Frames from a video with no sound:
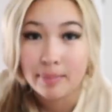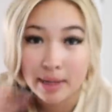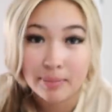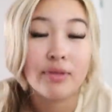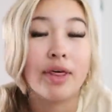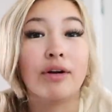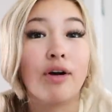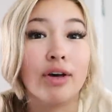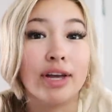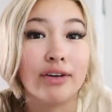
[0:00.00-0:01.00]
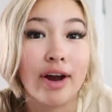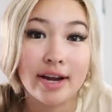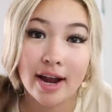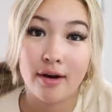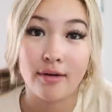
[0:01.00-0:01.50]
The people that are all here right
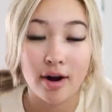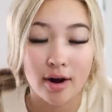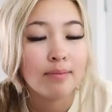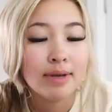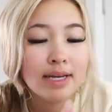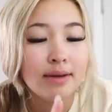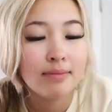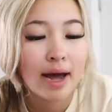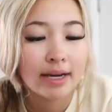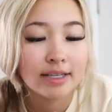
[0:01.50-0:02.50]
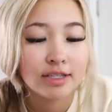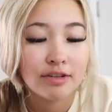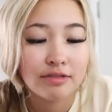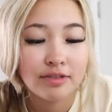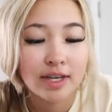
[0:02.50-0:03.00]
now are me, Maddie,
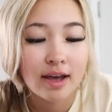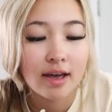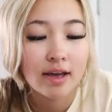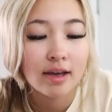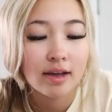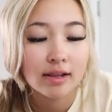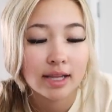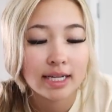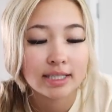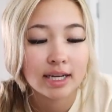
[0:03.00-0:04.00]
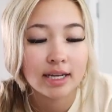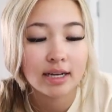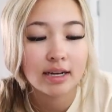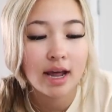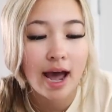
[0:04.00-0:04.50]
Sophia,
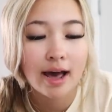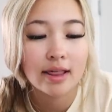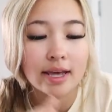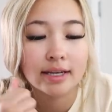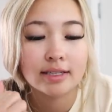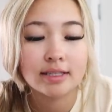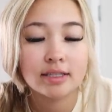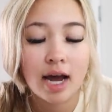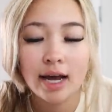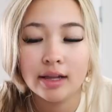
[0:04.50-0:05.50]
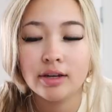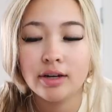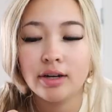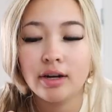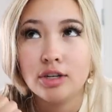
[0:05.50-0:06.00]
Layton, Alex,
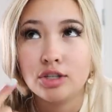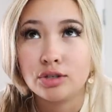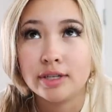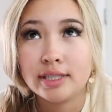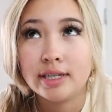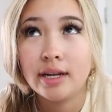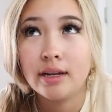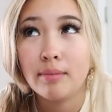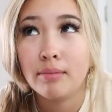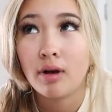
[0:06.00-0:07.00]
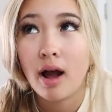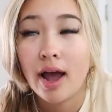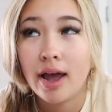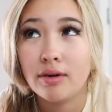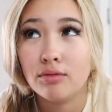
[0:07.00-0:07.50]
Tyler, Tristan,
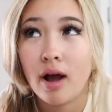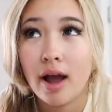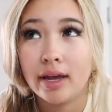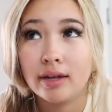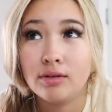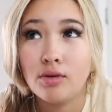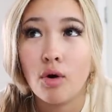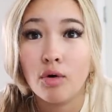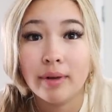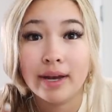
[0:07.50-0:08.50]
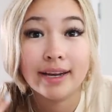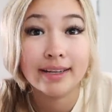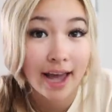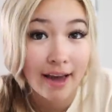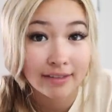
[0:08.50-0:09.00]
Bry, Ryan, Coleman, and
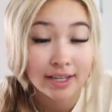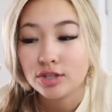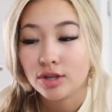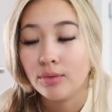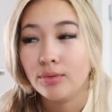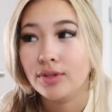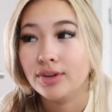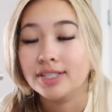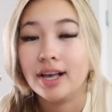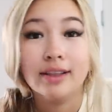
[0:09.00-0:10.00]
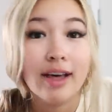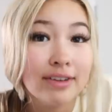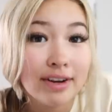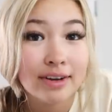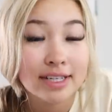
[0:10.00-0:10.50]
Kevin. So there's
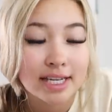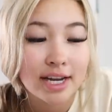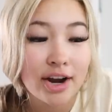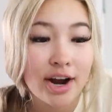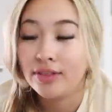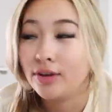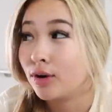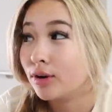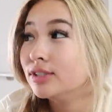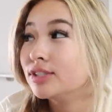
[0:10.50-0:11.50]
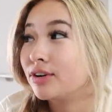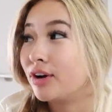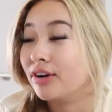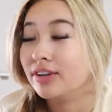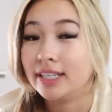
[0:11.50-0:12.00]
11 of us here. The girls are
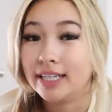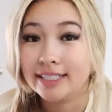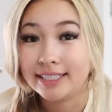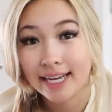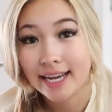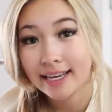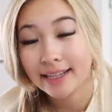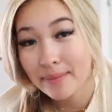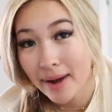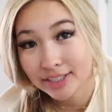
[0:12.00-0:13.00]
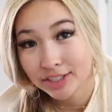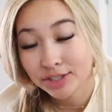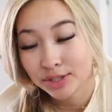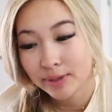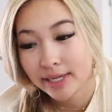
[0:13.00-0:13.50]
currently staying in the master
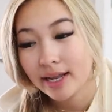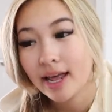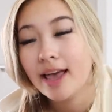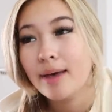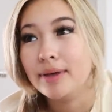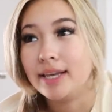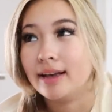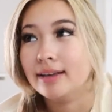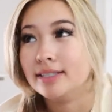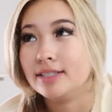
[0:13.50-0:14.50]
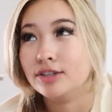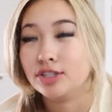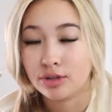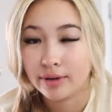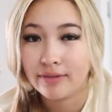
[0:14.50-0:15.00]
suite because
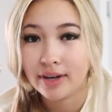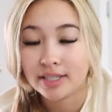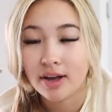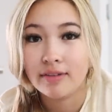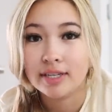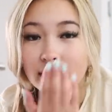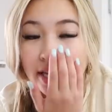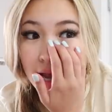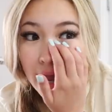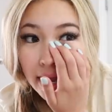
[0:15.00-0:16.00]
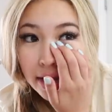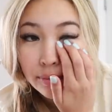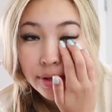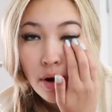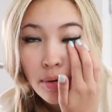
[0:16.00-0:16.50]
there's three of us obviously and
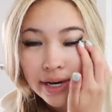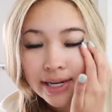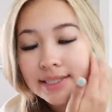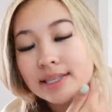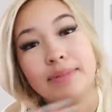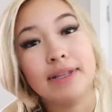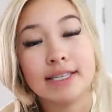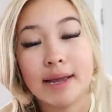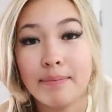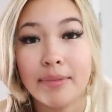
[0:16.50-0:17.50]
we all wanted to sleep in the same